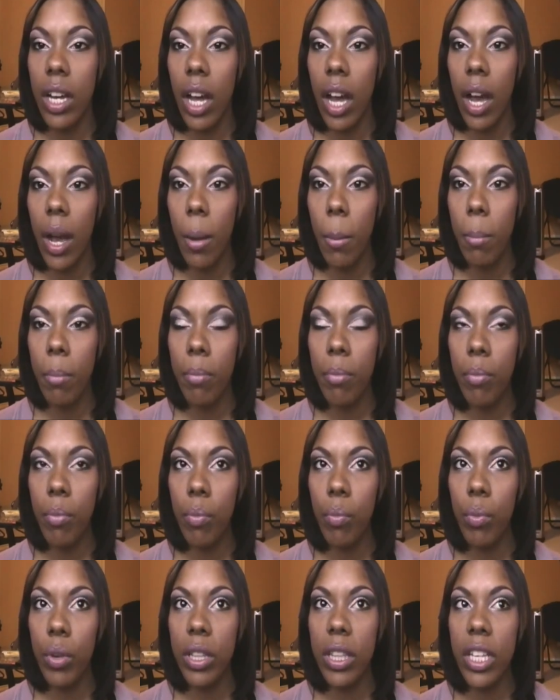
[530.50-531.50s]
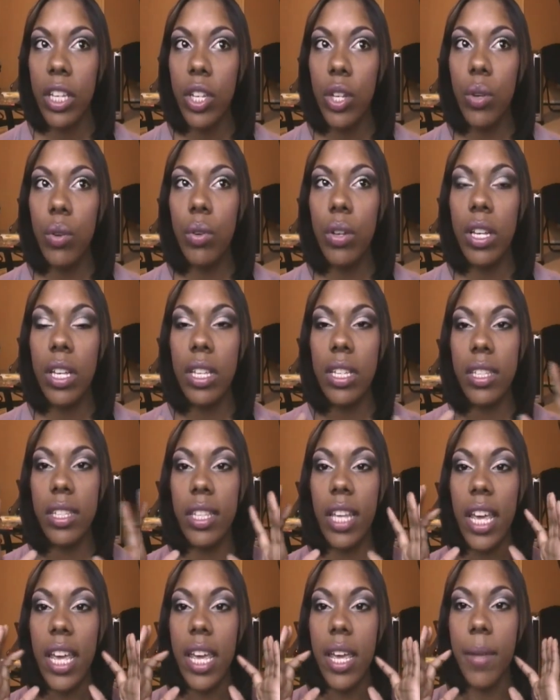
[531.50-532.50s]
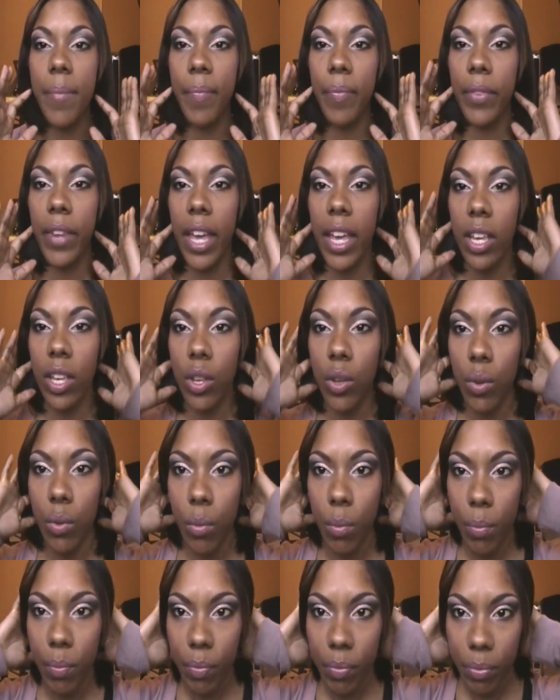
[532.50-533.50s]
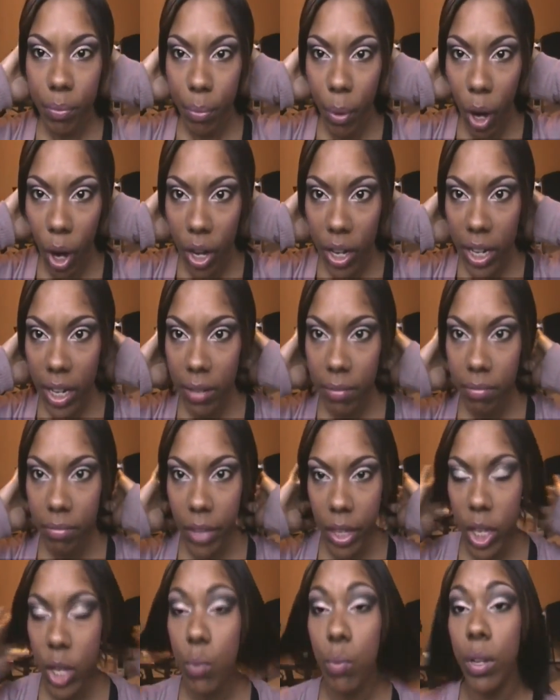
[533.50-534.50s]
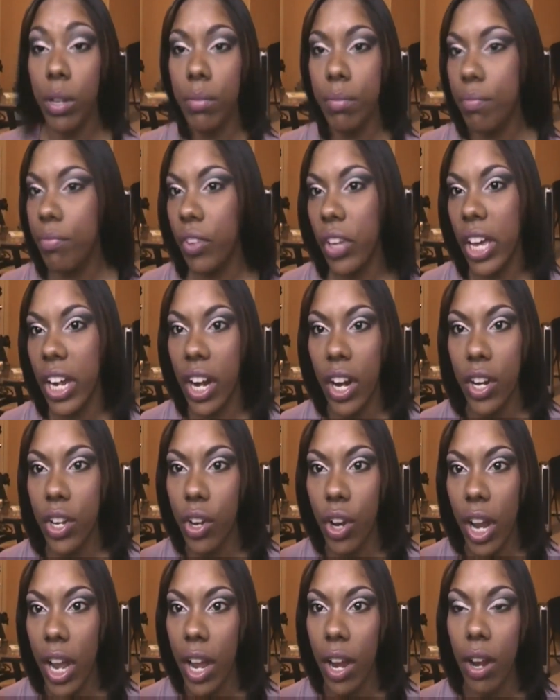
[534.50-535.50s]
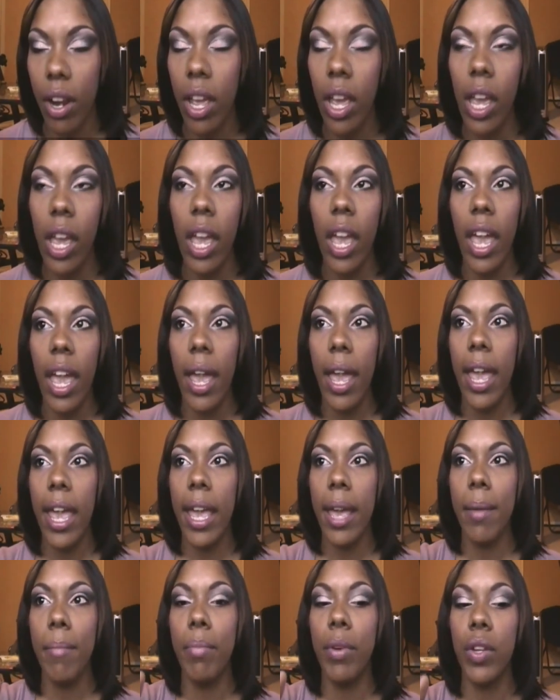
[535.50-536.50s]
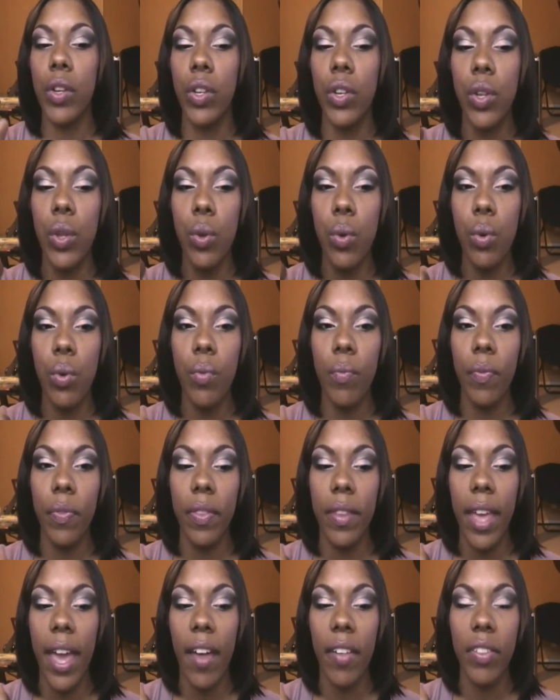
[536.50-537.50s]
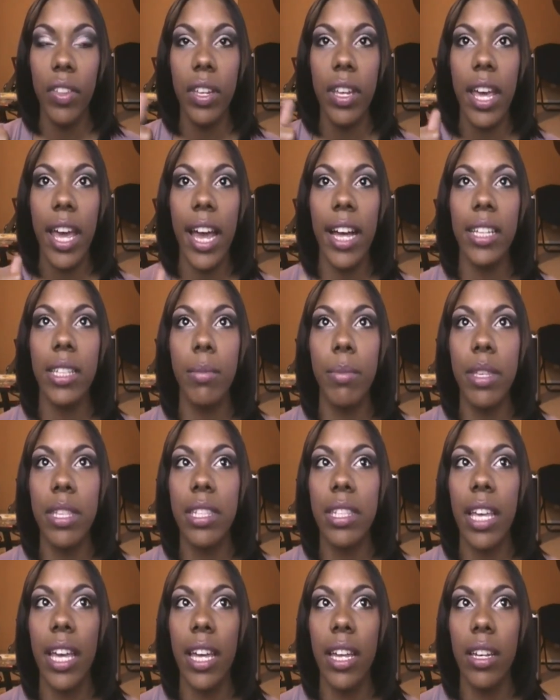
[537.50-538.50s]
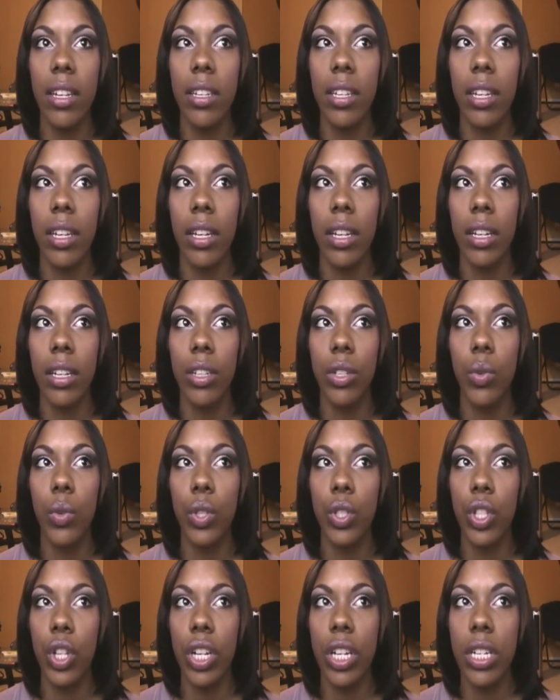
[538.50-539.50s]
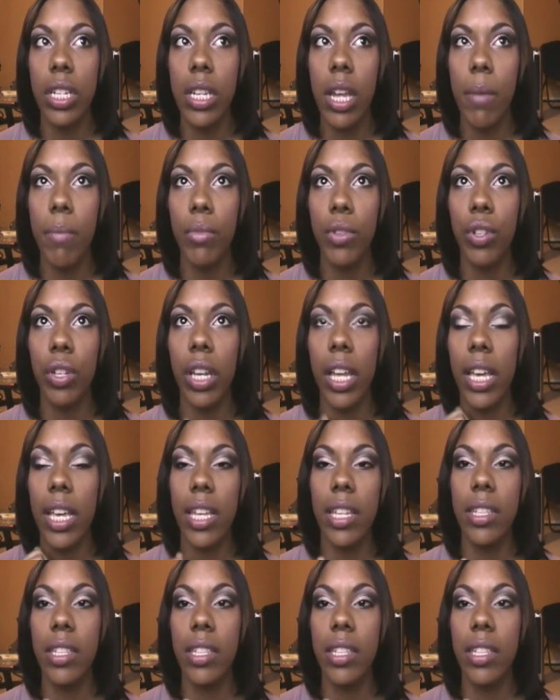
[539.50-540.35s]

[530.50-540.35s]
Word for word: um, what they do is they like you part it like you would flat iron your hair and but you have to it has to be set to a certain temperature like